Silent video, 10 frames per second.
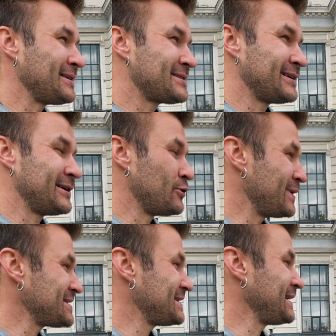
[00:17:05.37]

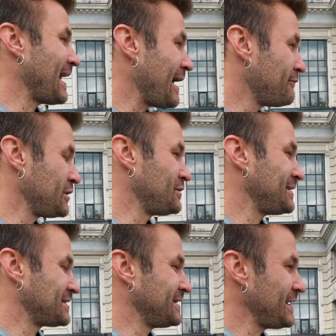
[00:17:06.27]
visiting every
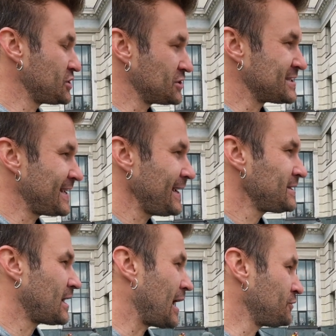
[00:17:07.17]
United Nations
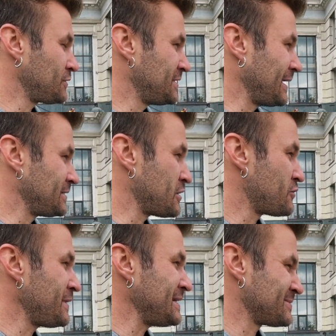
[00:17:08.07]
state,
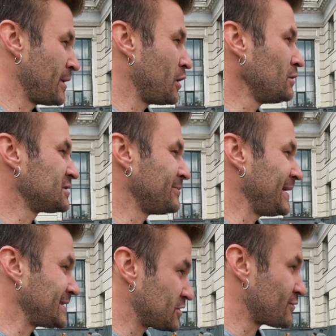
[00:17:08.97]
193, is my
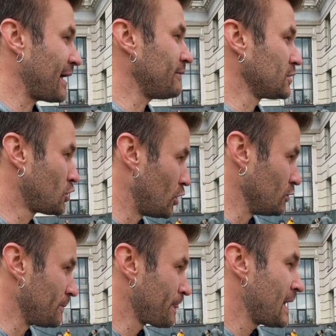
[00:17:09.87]
ultimate travel
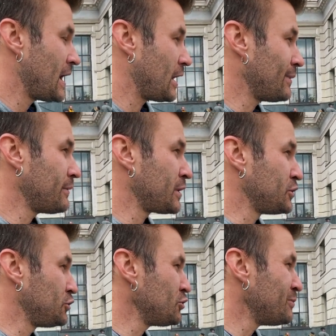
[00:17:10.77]
goal. However,
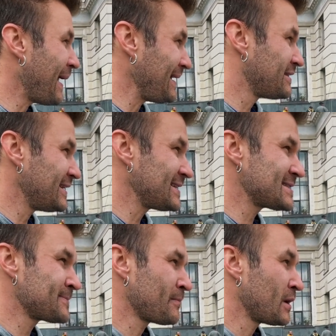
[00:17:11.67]
you made
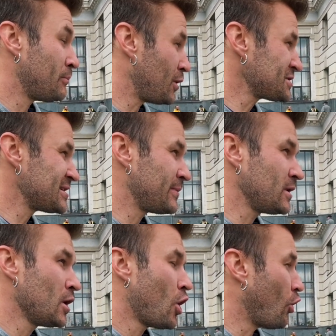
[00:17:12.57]
this
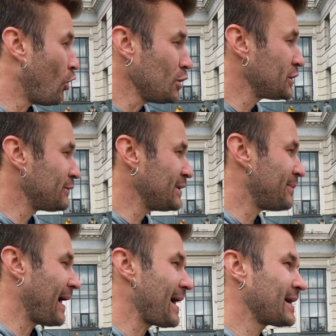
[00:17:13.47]
possible all the way
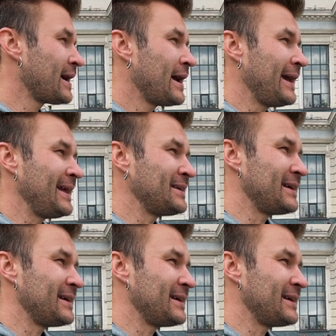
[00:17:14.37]
back in